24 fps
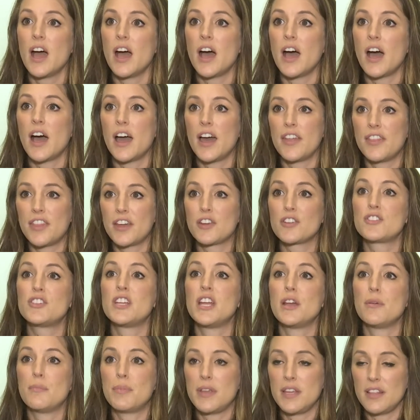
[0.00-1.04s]
at their
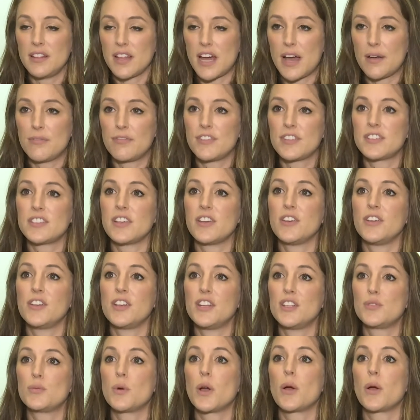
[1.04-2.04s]
GMP lab facilities,